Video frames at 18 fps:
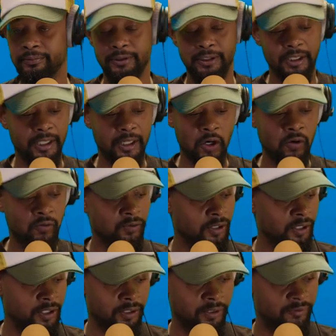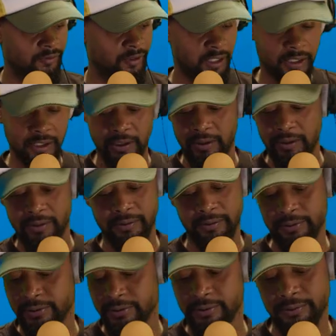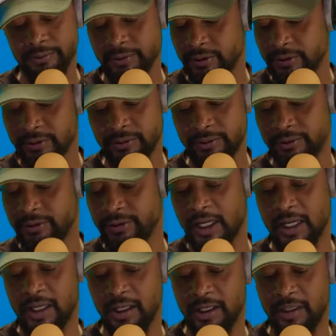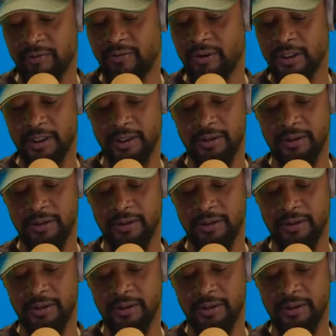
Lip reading: did over and fucking, I can't